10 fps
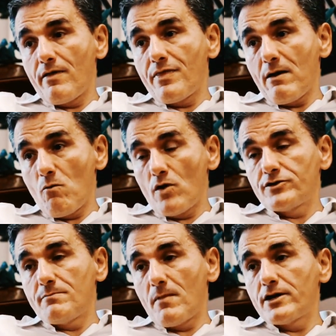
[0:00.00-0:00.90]
they
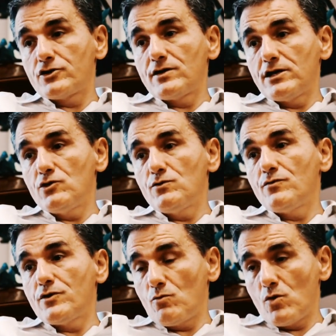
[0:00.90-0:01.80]
want a monetary
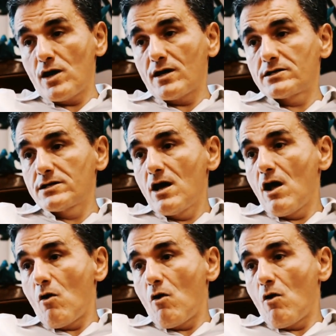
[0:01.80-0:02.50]
union that works.